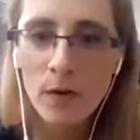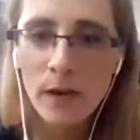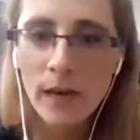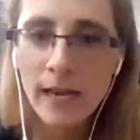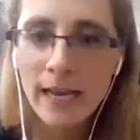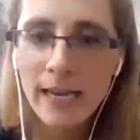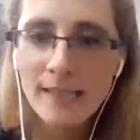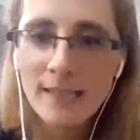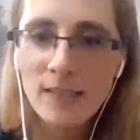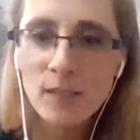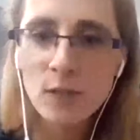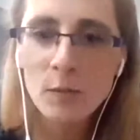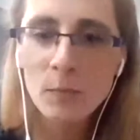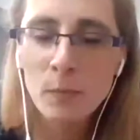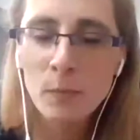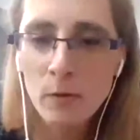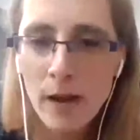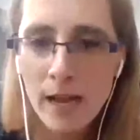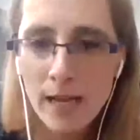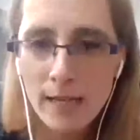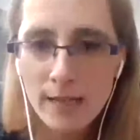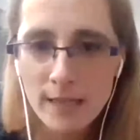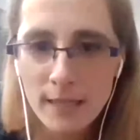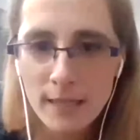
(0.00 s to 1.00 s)
Esther
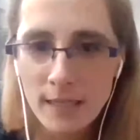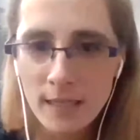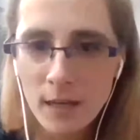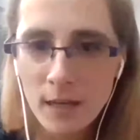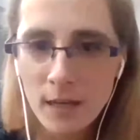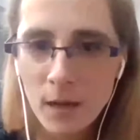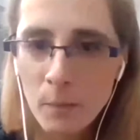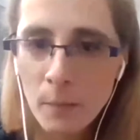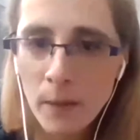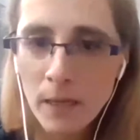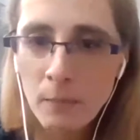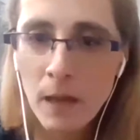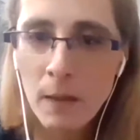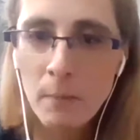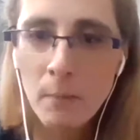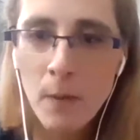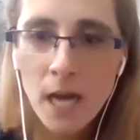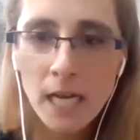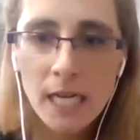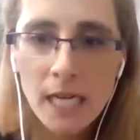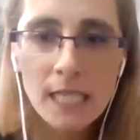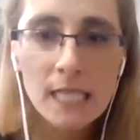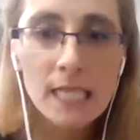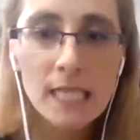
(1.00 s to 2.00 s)
Barazin. But
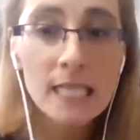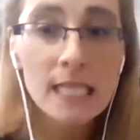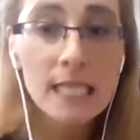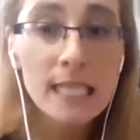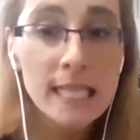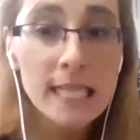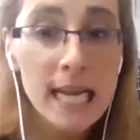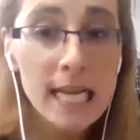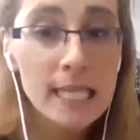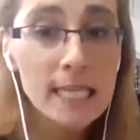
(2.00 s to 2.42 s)
Maimonides state